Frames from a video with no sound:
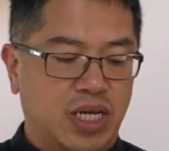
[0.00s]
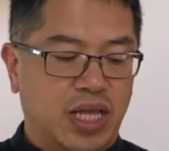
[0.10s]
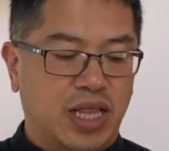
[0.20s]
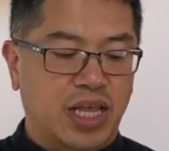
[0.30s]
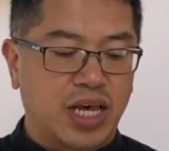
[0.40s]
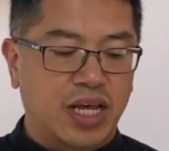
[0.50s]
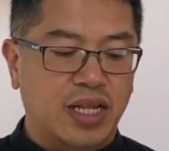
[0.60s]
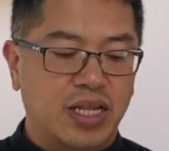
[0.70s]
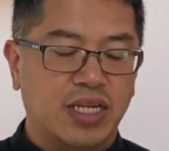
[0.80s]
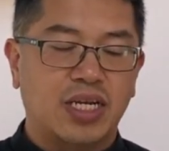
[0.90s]
And
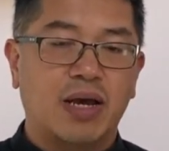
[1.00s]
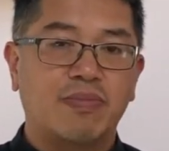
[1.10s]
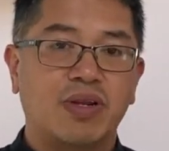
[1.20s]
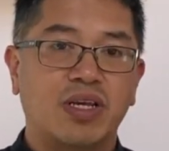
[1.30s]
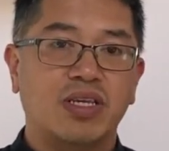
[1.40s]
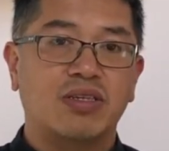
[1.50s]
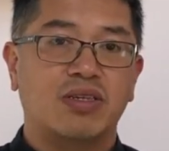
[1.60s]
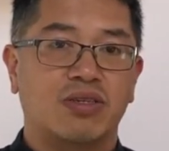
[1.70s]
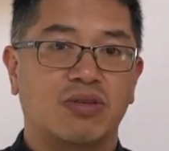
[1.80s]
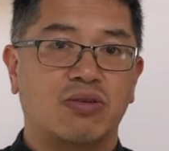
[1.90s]
then the
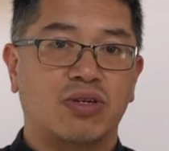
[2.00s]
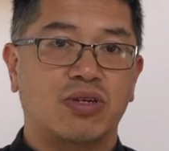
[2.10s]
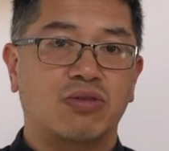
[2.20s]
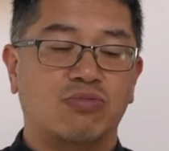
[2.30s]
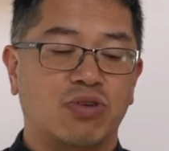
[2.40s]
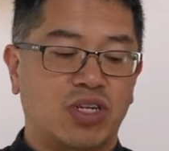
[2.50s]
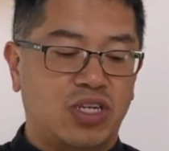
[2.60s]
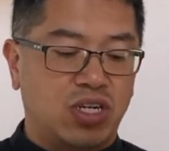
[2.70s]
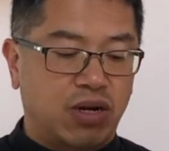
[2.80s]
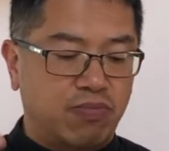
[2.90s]
Japanese soldiers would
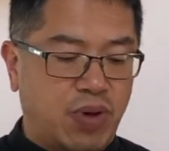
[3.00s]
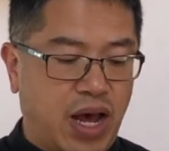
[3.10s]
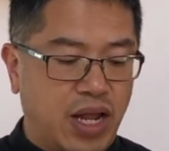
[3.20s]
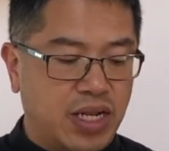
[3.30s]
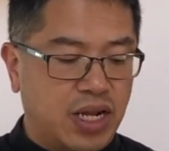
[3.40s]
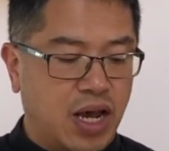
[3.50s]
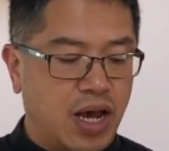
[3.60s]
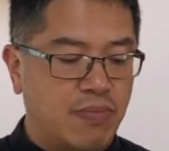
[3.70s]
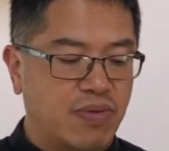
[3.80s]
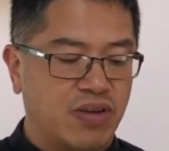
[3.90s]
jump on
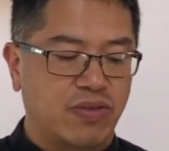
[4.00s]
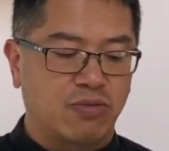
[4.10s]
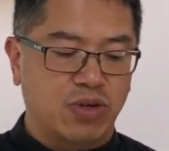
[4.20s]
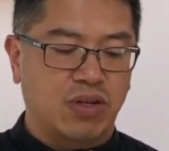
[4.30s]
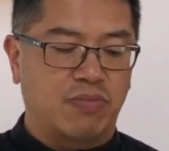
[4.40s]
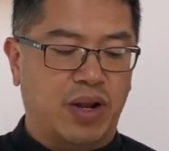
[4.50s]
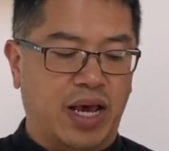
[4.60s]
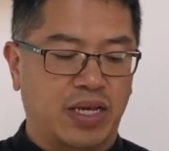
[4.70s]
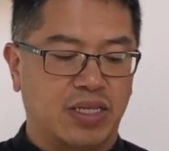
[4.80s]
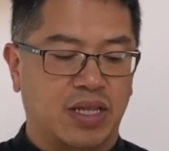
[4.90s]
top of the wooden
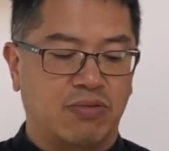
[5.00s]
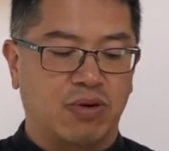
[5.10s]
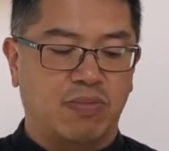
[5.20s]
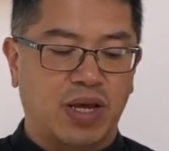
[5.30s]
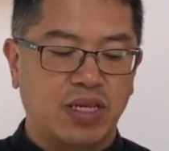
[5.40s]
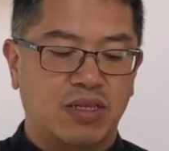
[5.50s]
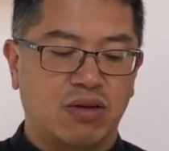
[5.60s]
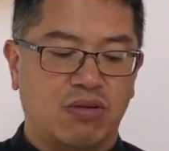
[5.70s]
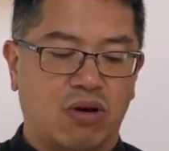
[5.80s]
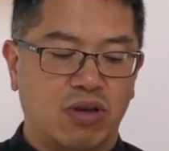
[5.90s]
planks that were placed
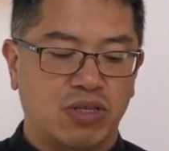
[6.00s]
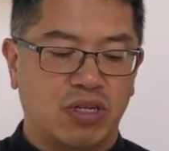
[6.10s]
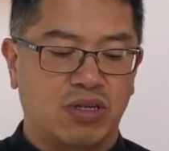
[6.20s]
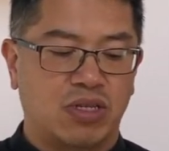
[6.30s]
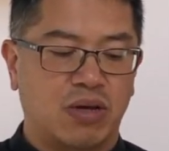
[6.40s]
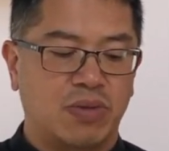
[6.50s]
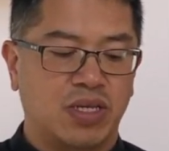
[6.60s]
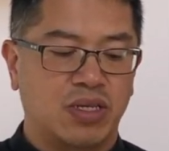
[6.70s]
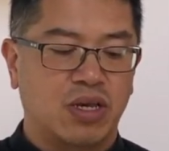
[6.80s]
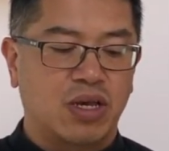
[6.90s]
across their
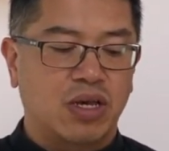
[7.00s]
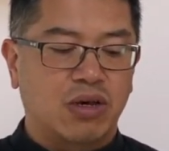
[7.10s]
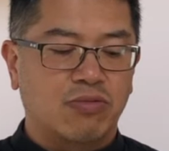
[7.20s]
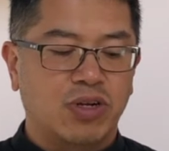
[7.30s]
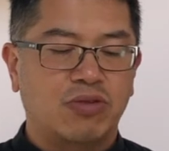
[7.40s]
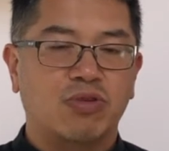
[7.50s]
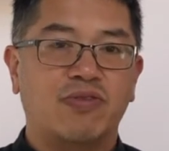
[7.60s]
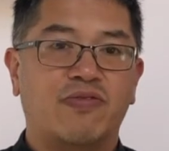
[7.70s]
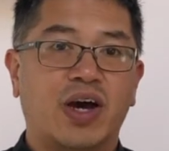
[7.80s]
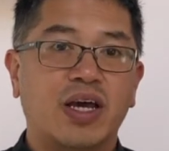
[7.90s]
stomachs, which would
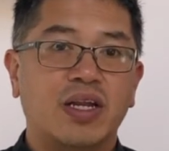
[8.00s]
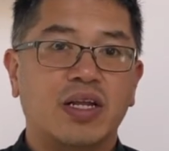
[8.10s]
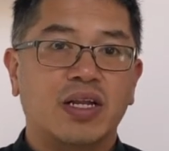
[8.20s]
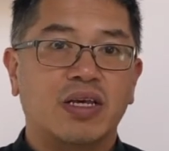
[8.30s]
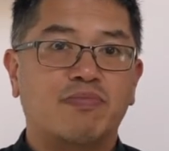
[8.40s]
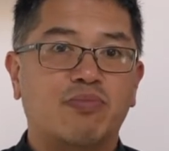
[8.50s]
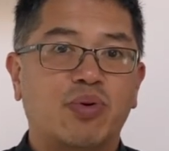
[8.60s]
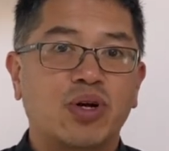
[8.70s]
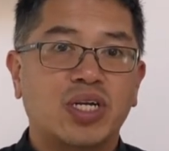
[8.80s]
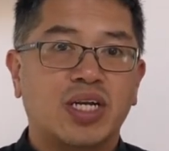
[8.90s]
violently
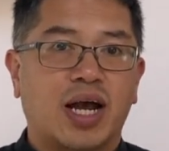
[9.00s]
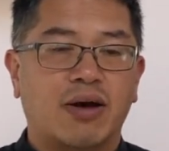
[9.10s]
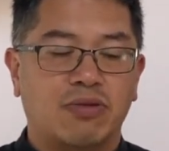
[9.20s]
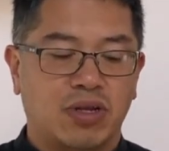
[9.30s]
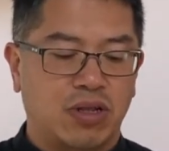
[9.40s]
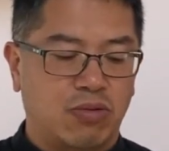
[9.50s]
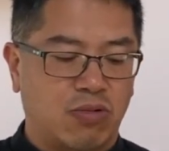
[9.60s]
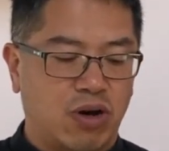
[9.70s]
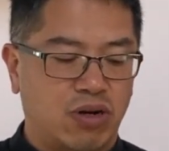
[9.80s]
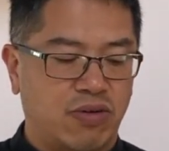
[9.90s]
push out the
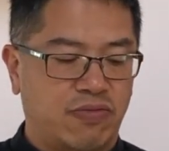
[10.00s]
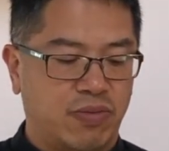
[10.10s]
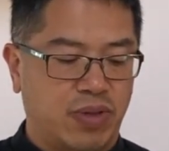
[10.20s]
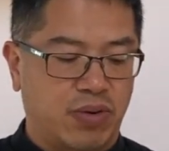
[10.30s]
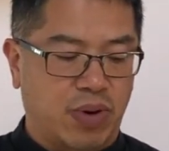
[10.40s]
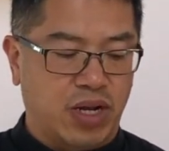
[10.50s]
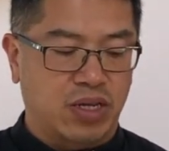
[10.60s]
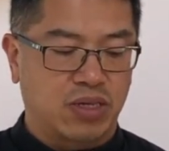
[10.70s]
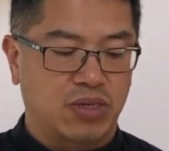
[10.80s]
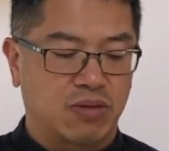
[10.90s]
water from their bodies.